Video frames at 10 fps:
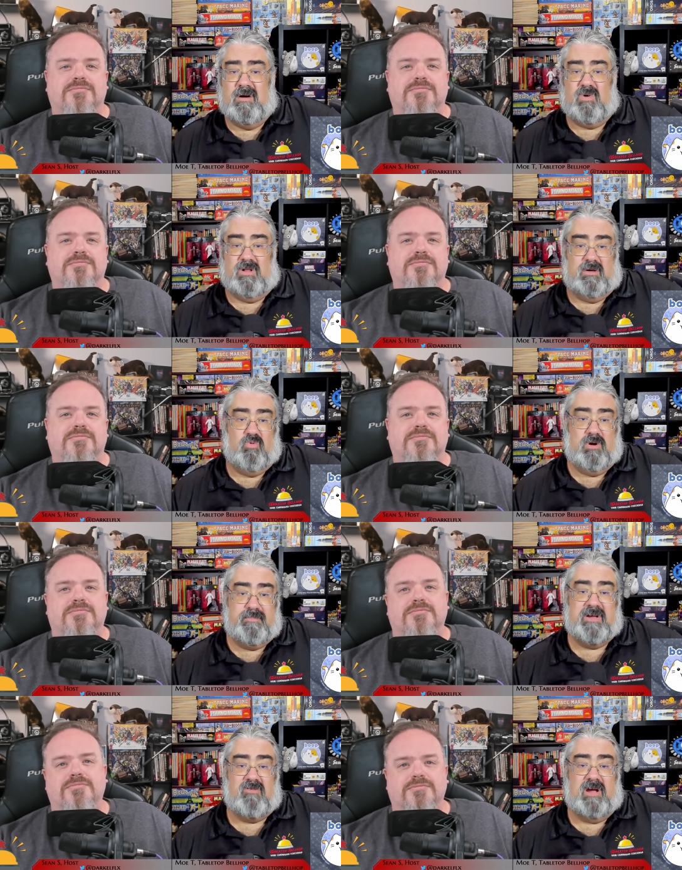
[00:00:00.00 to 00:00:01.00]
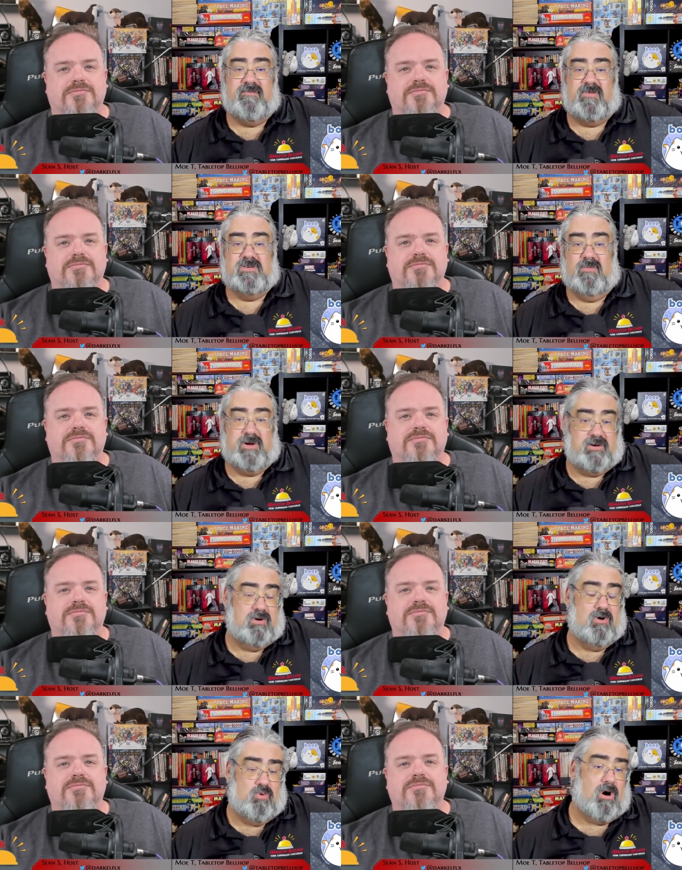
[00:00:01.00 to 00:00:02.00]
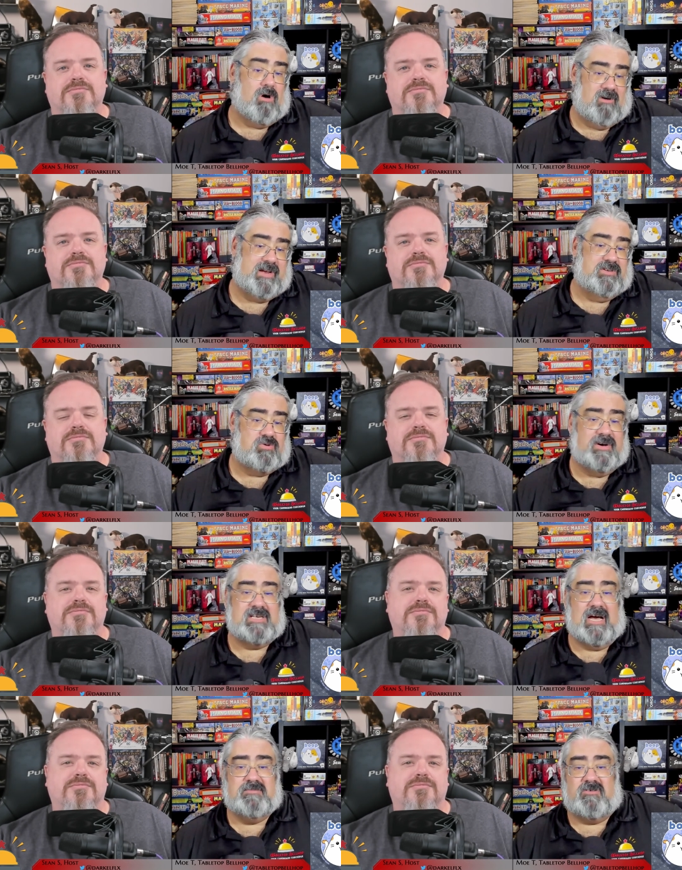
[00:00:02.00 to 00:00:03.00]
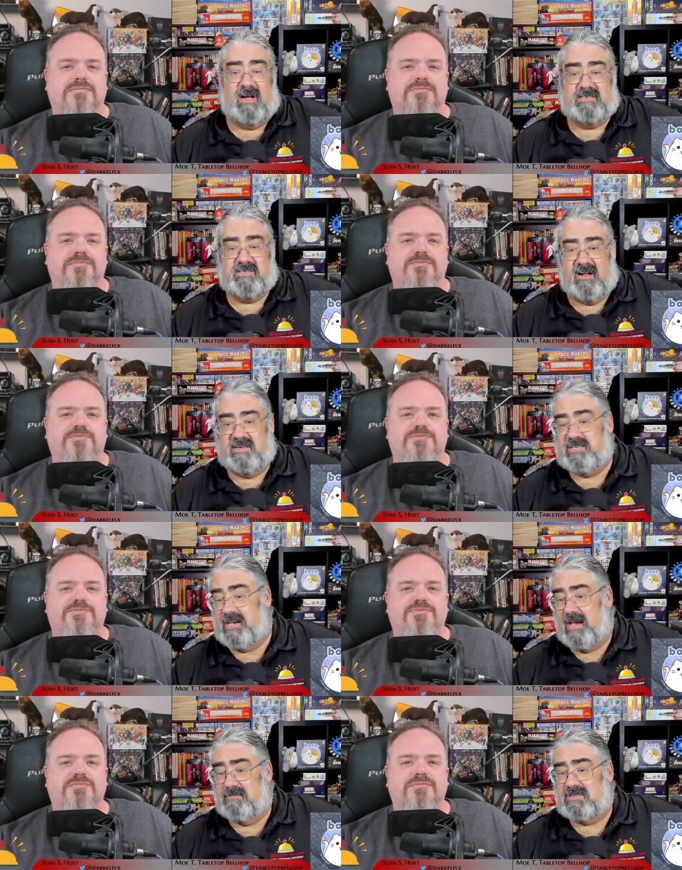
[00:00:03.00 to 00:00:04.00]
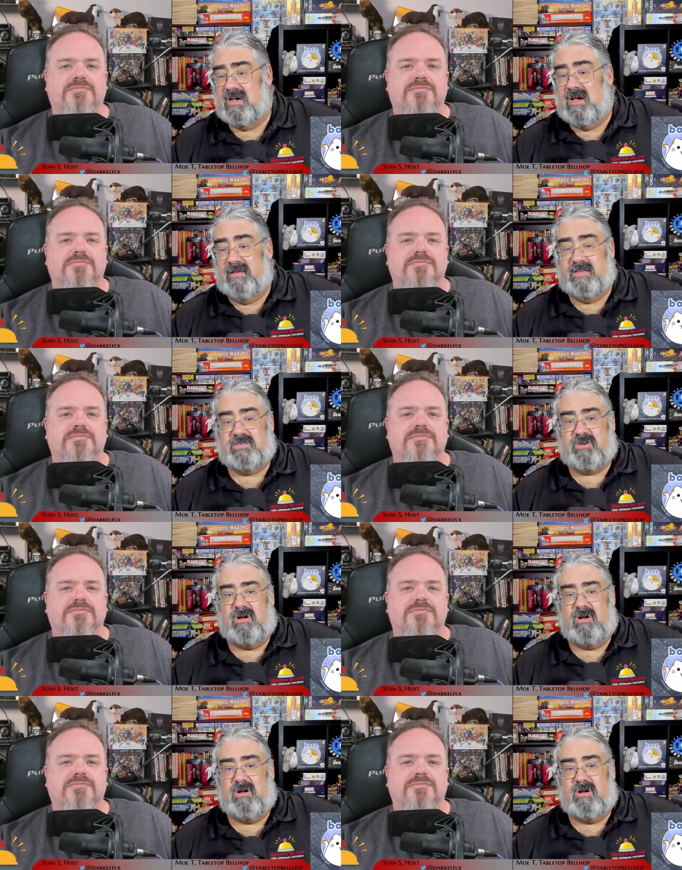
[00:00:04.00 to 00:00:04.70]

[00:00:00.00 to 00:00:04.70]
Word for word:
Speaker 1: While it would be great for someone you know who already enjoys abstract strategy games, this could